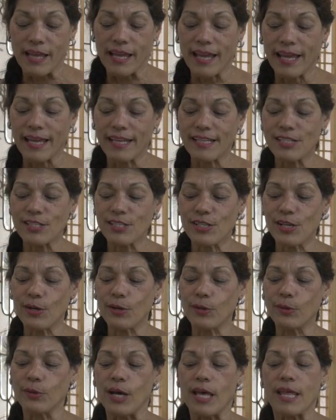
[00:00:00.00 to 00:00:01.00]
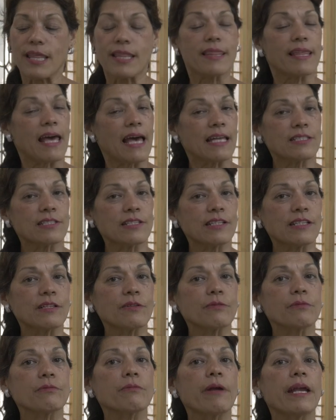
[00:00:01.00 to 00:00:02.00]
And so that's going
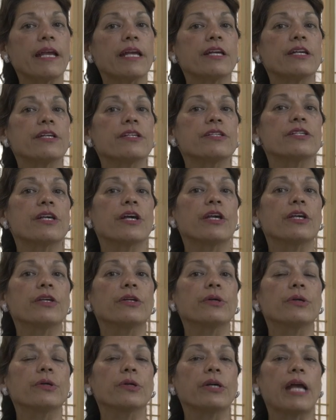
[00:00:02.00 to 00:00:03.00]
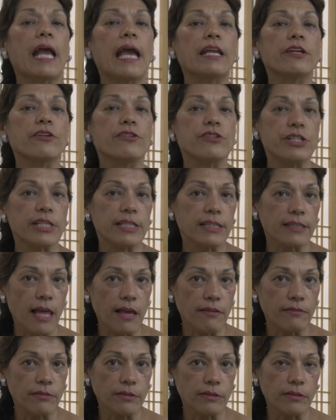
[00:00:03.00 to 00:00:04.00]
to raise your energy
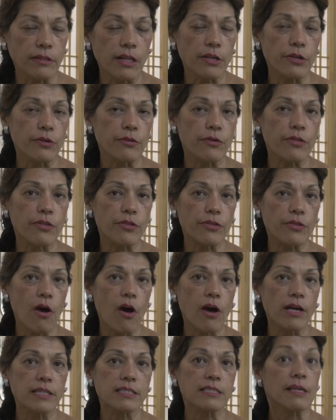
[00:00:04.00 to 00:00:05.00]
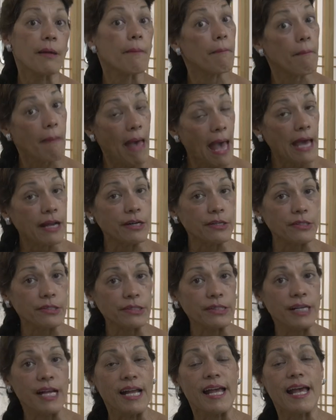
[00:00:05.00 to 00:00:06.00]
level. Your thoughts
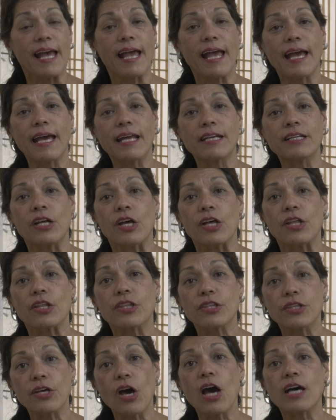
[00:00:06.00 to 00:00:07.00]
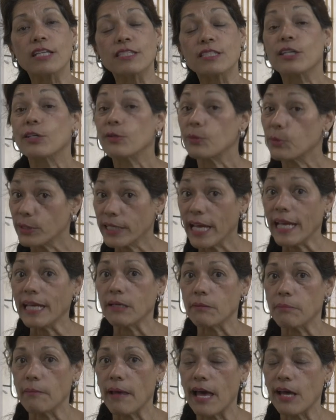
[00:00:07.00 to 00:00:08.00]
matter, and thoughts
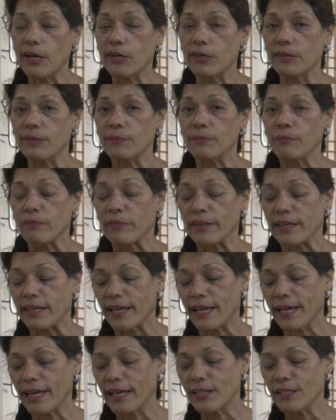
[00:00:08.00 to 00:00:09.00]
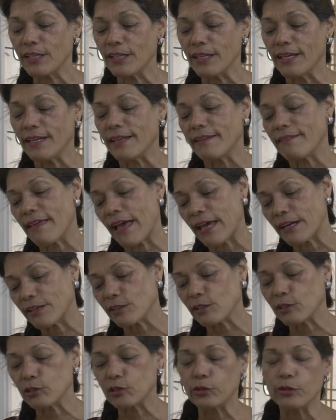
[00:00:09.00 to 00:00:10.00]
create matter. And that
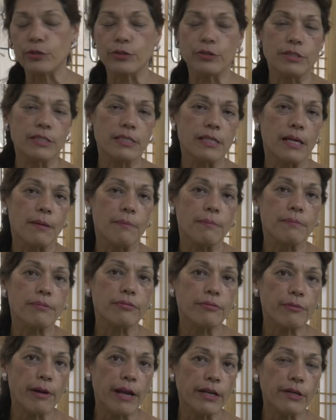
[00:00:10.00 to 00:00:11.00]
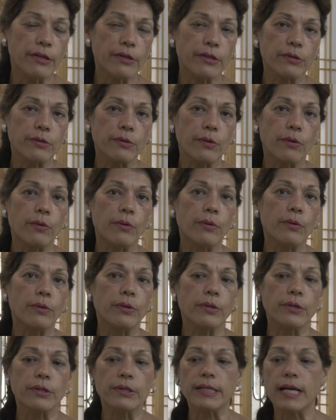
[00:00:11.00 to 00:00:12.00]
includes prayer
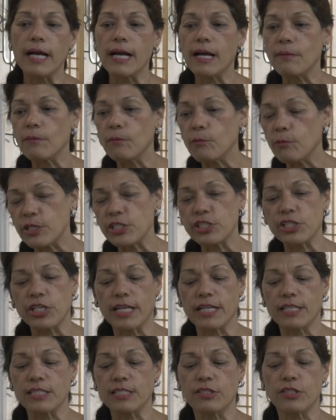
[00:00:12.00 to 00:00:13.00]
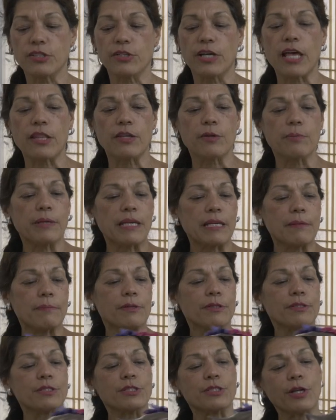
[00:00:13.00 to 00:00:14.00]
or wishings to other
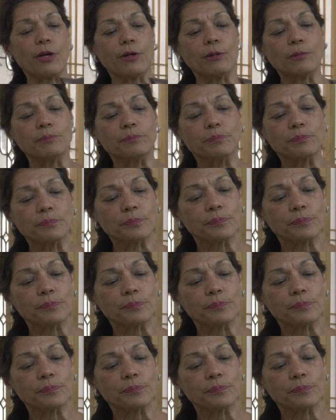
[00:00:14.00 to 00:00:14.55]
people. So